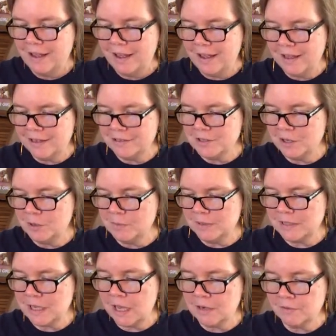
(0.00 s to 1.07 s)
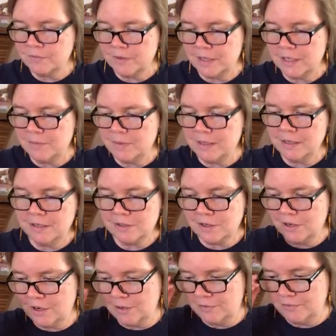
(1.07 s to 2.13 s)
And it's kind of funny because
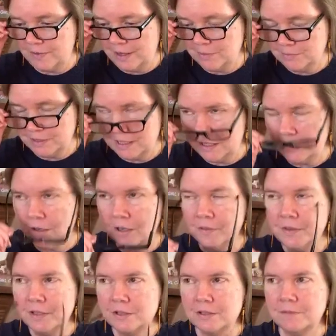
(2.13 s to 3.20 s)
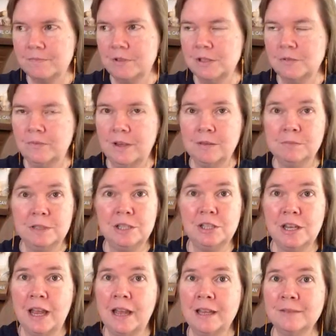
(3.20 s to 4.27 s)
our family on this family
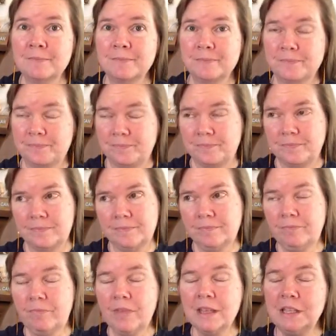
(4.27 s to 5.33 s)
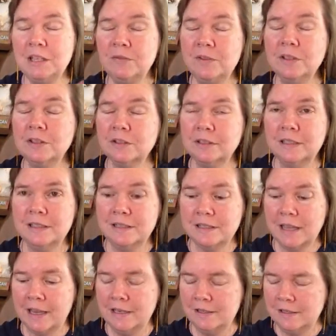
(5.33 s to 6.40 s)
chat give you a little
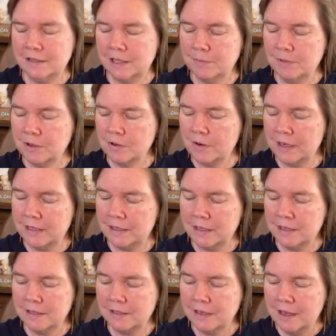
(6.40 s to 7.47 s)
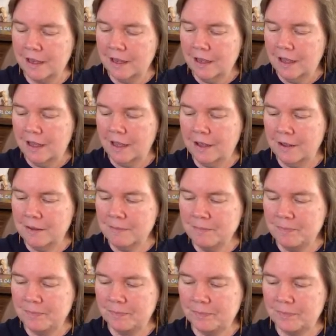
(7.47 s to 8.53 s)
insight into some of the craziness.
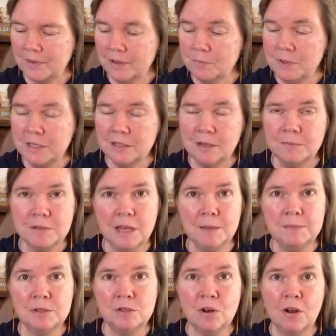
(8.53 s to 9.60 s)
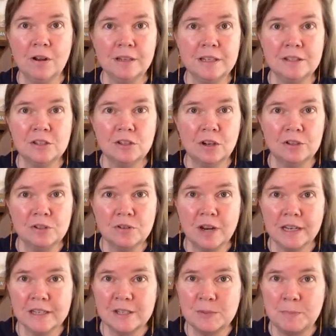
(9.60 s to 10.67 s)
We sometimes talk in Star
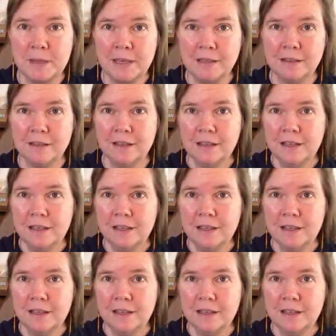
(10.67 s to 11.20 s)
Trek speak.